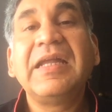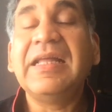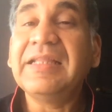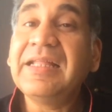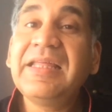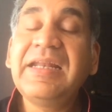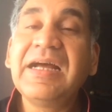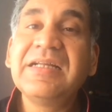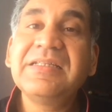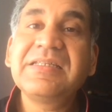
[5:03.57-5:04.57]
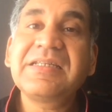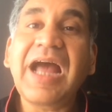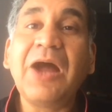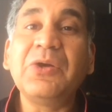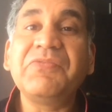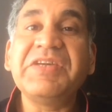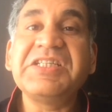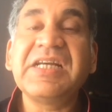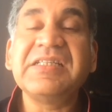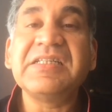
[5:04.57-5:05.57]
And then they danced out of
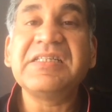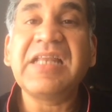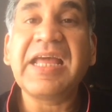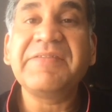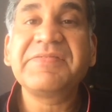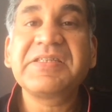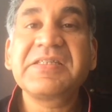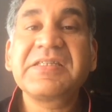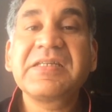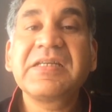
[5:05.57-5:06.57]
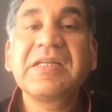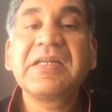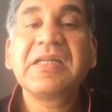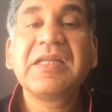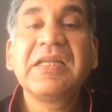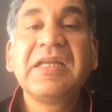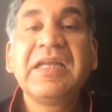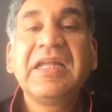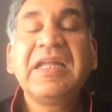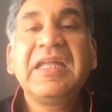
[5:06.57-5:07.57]
each other's lives.
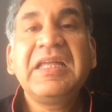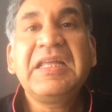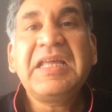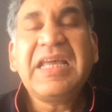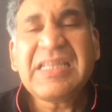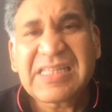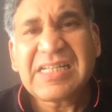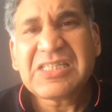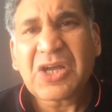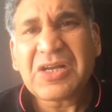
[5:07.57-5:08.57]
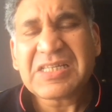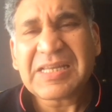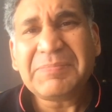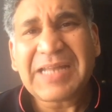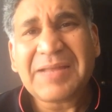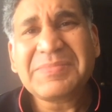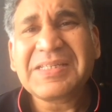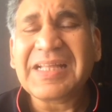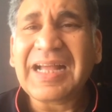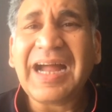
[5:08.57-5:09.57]
He still saw her sometimes
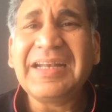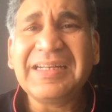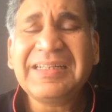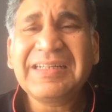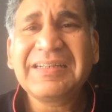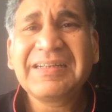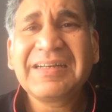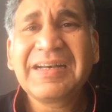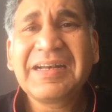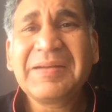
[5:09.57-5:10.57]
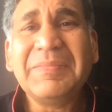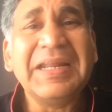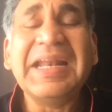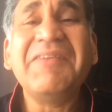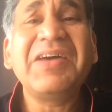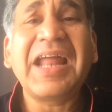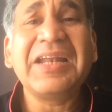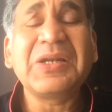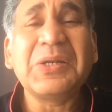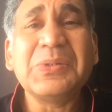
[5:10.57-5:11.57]
in the garden, but he never
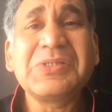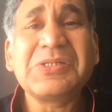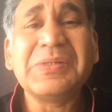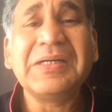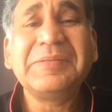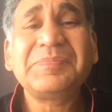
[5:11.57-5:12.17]
ran close to her.